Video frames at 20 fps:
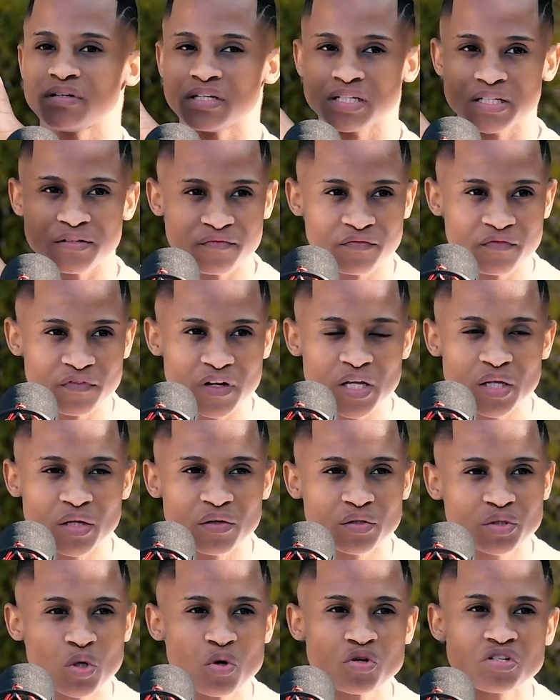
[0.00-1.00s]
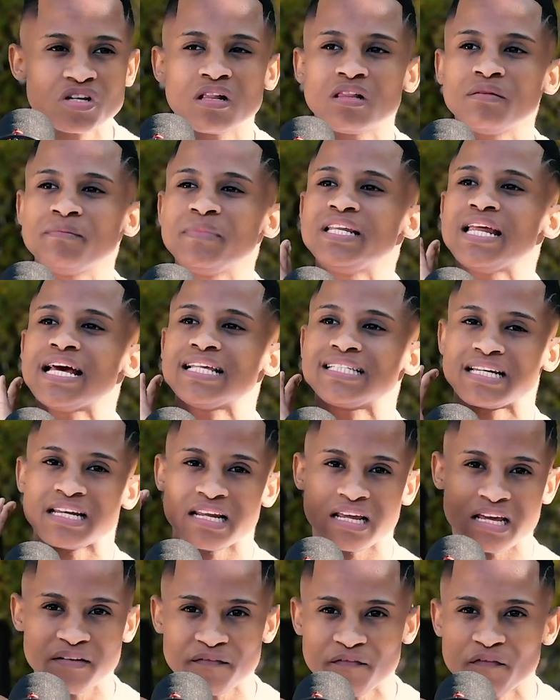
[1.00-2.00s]
an social media, as an
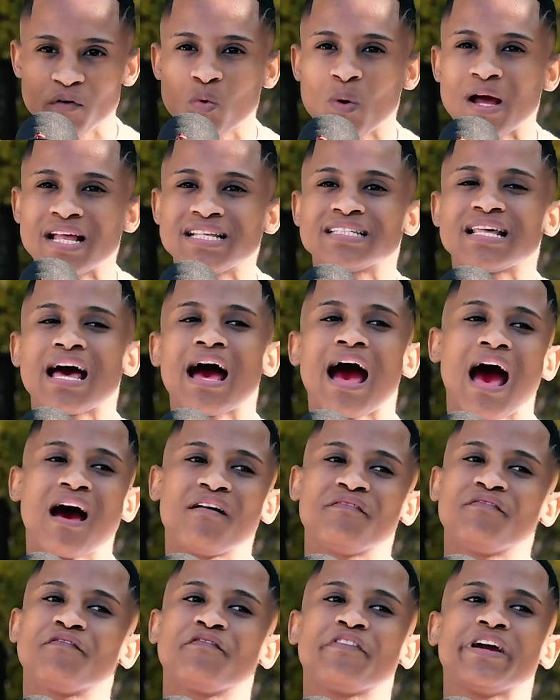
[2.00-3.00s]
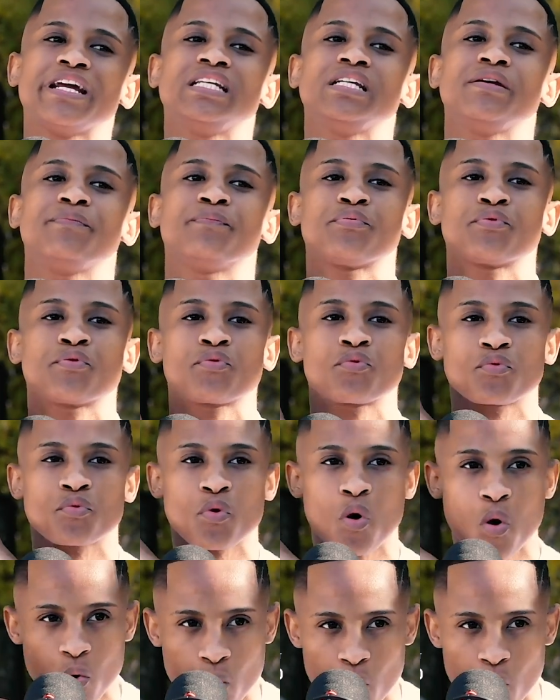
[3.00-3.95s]
influencer, I'm Freddie Pro.